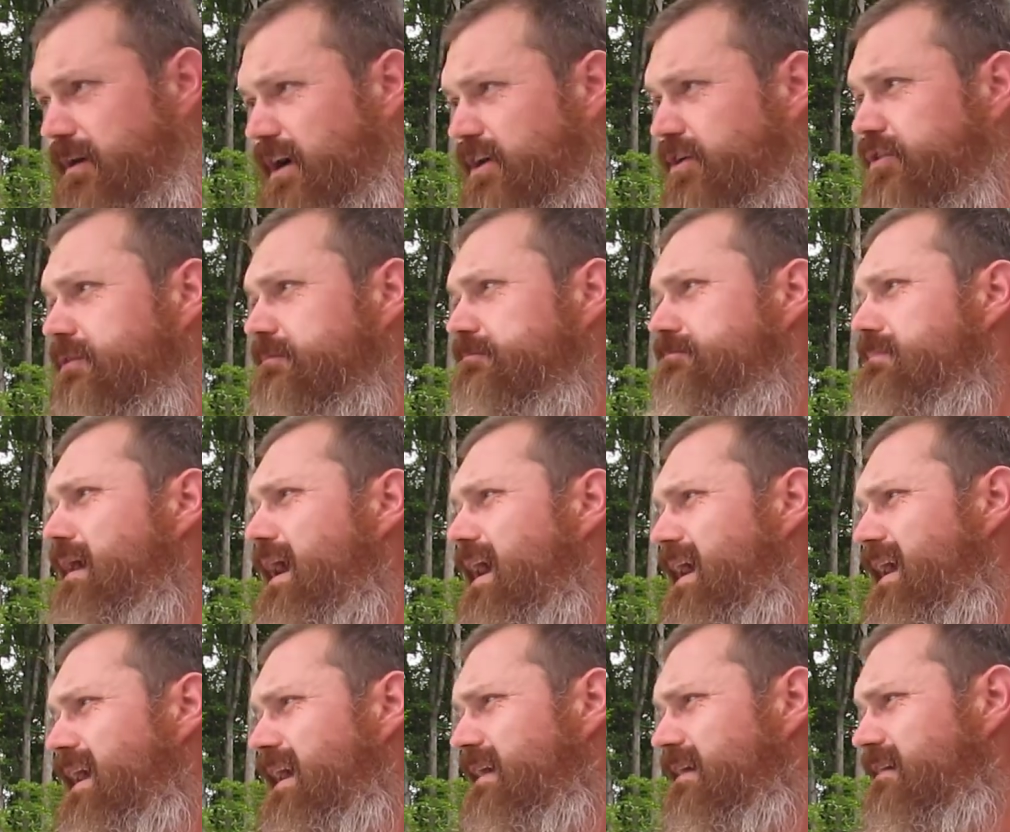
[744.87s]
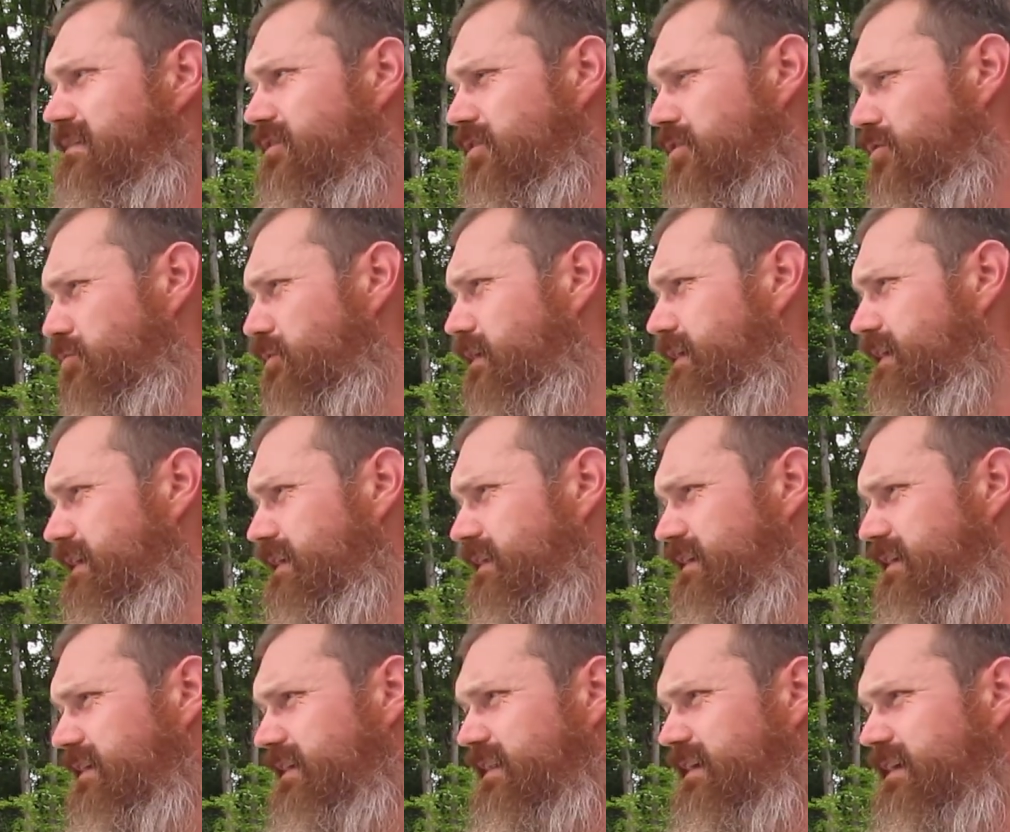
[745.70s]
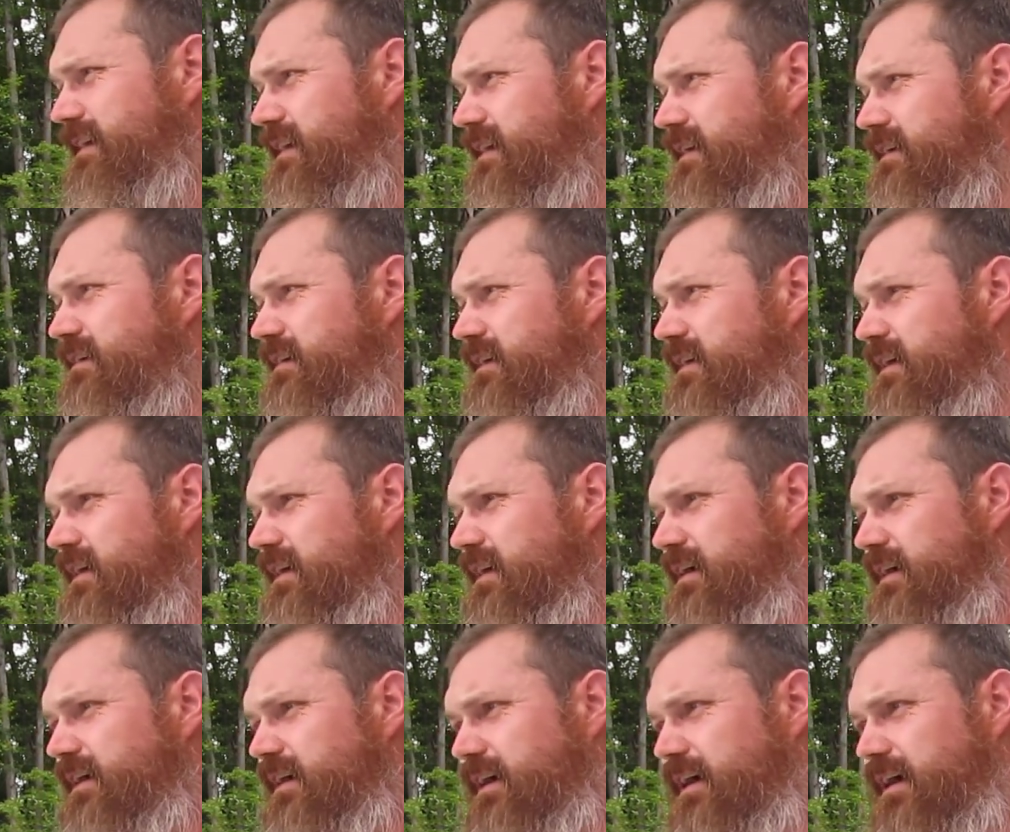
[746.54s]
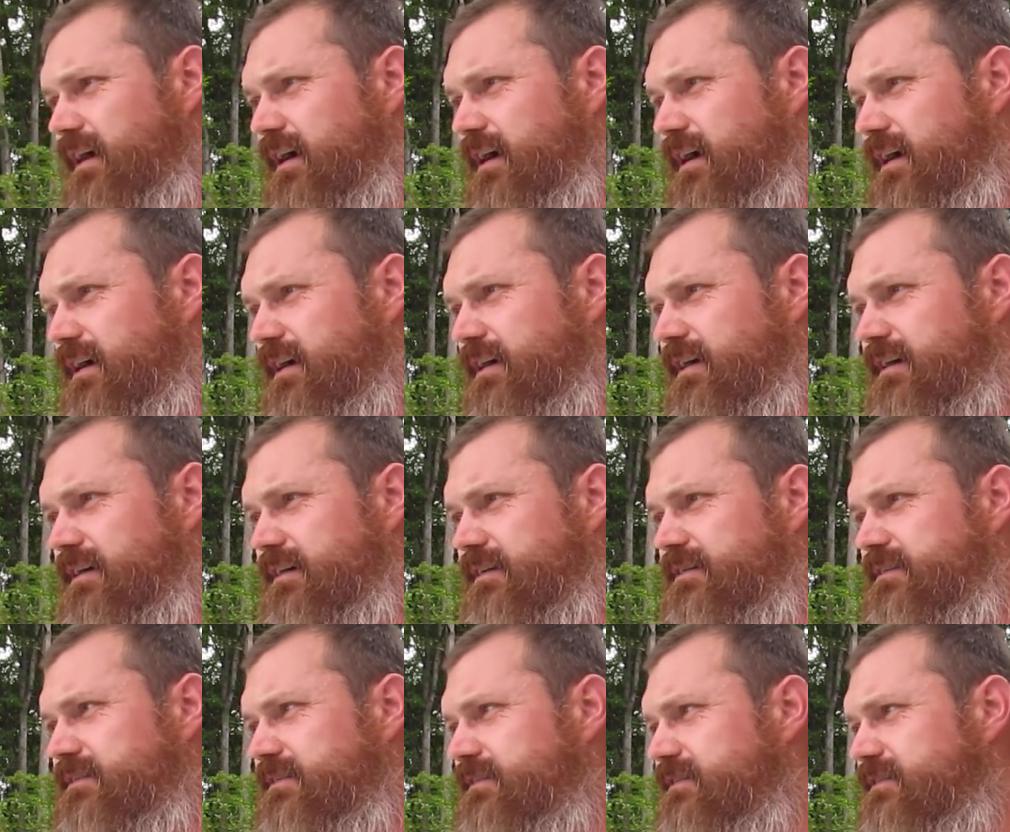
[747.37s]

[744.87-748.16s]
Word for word: I couldn't buy or rent any uh,